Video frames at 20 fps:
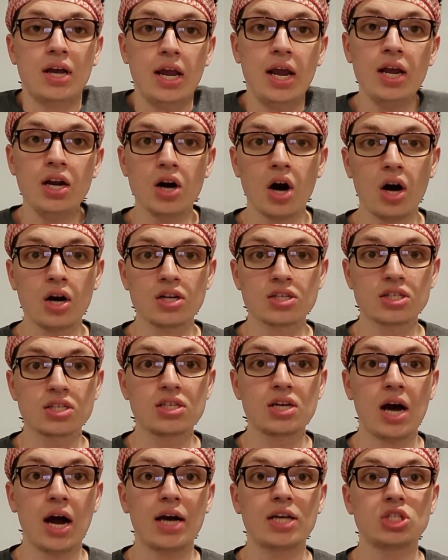And
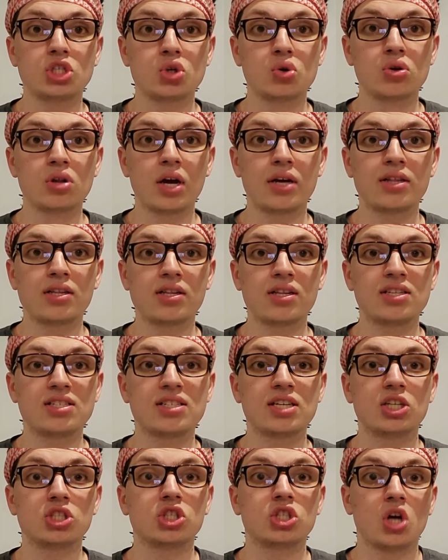honestly, I do like the
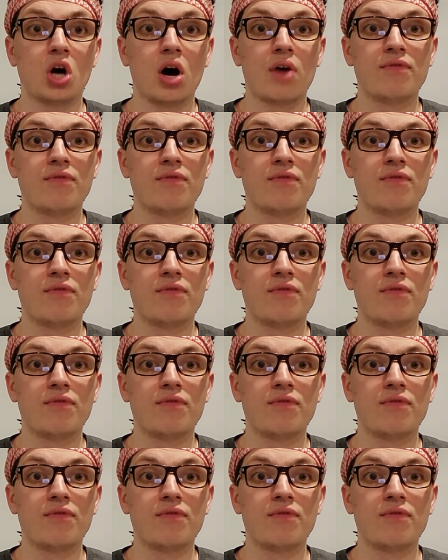decision